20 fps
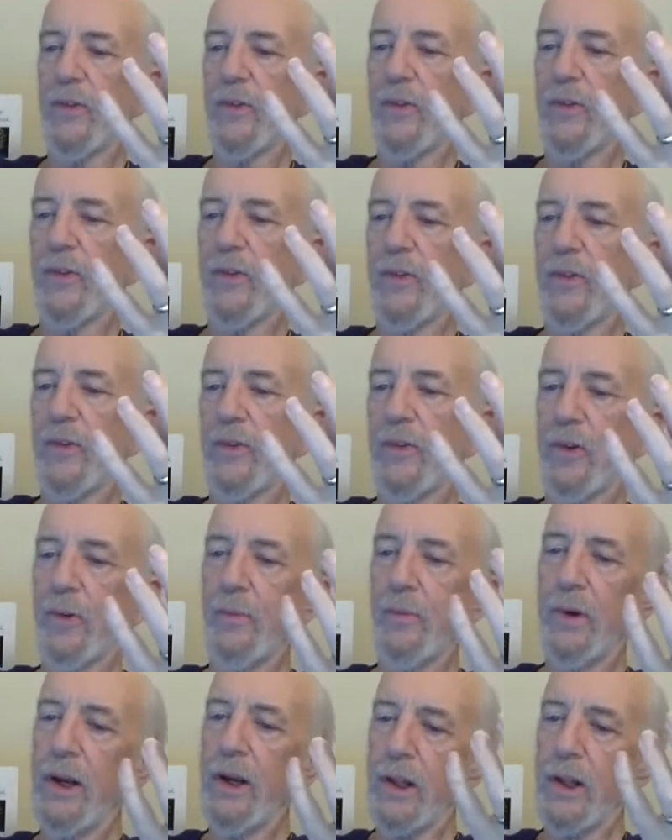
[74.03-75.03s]
And for
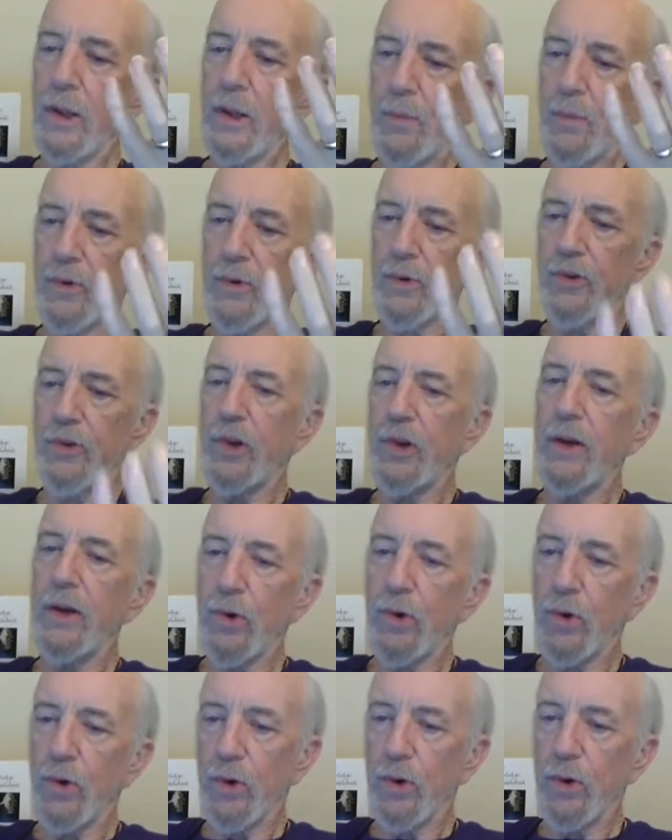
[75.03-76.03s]
me, the
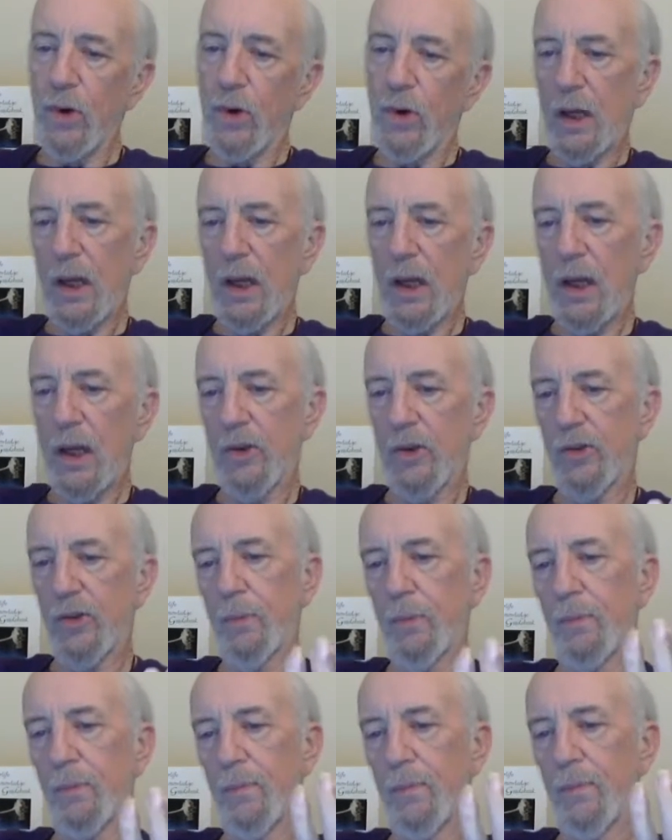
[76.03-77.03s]
perceiver is
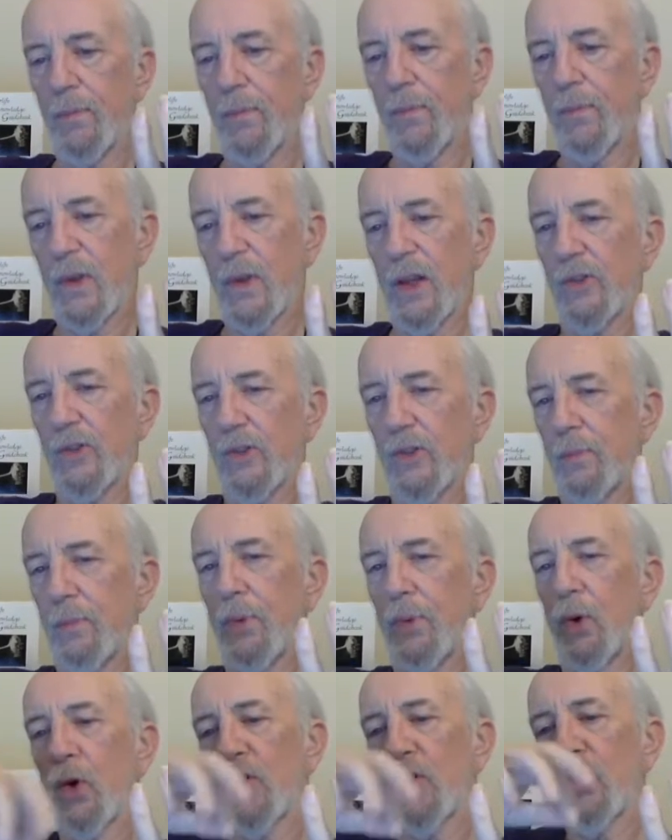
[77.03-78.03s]
the
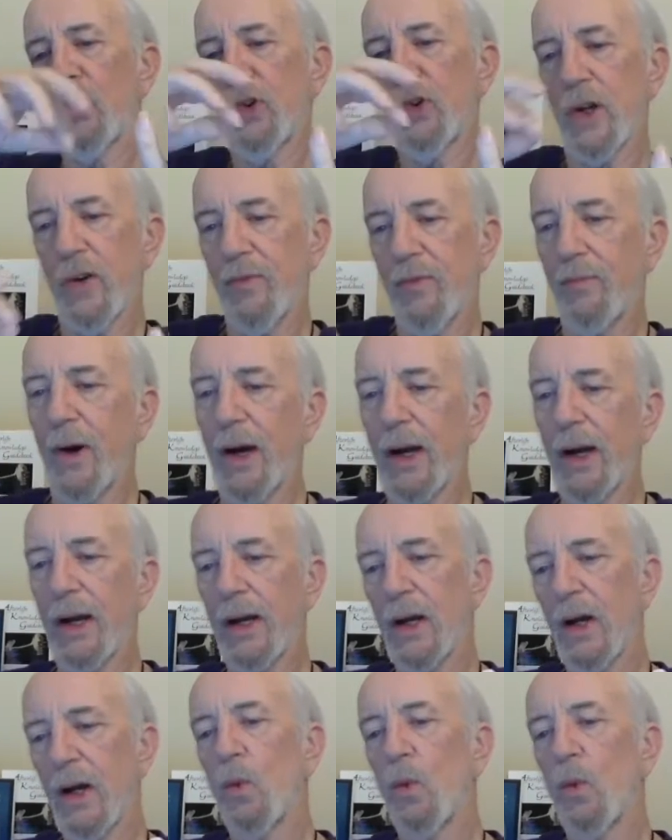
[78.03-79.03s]
portion of
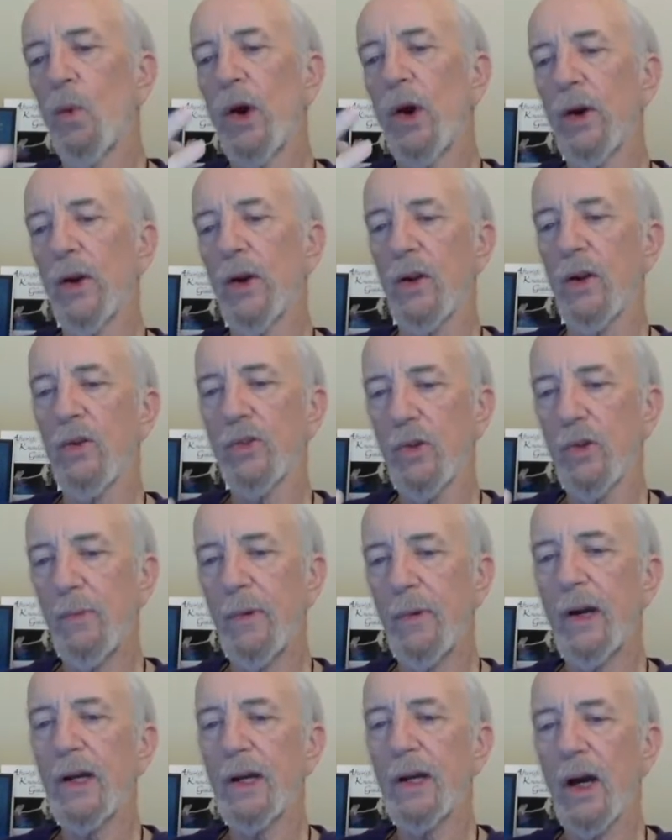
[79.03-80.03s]
my awareness or
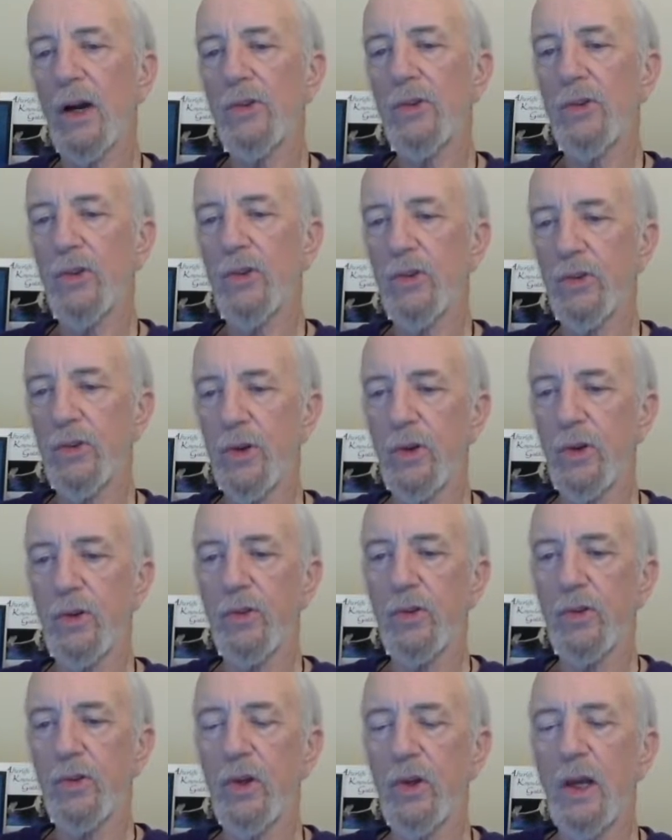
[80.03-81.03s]
my
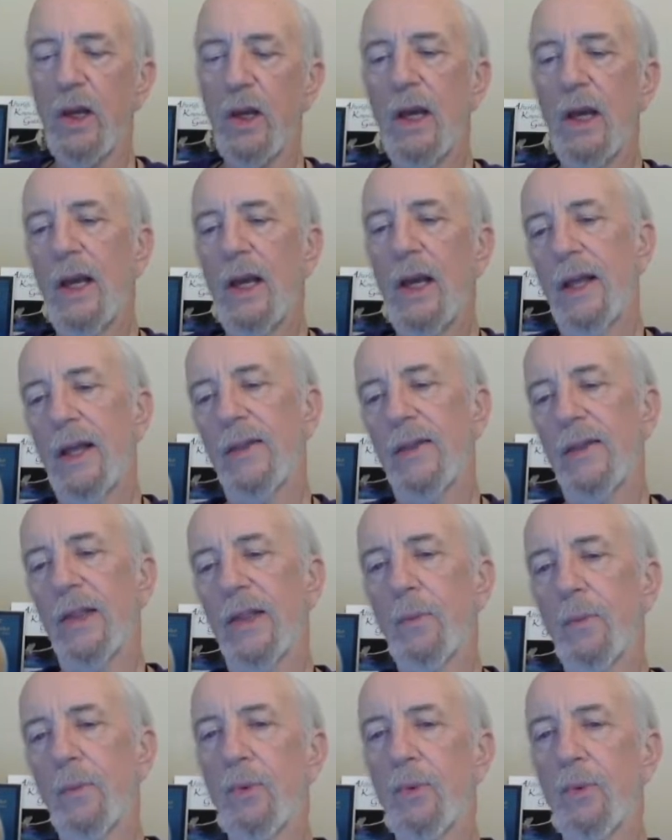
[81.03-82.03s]
consciousness that
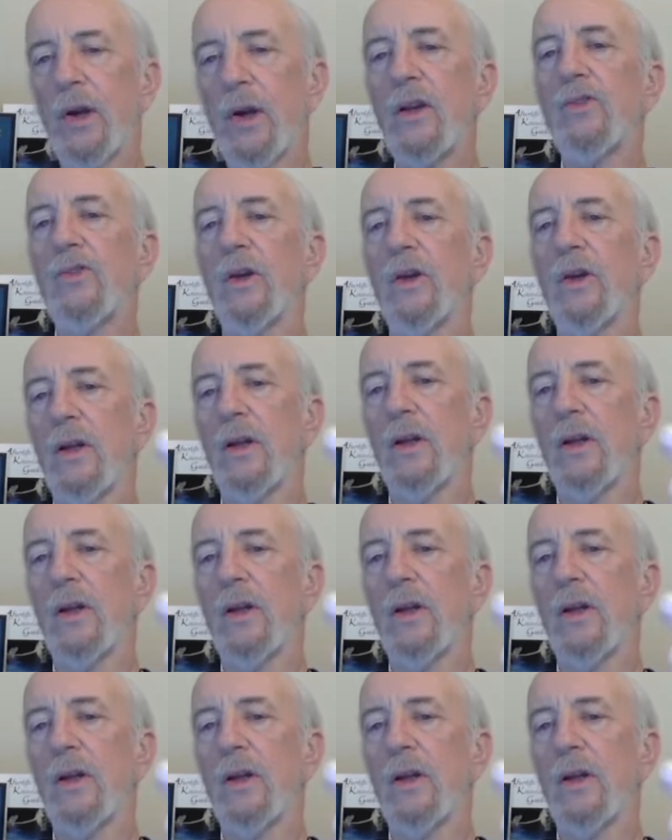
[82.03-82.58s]
brings in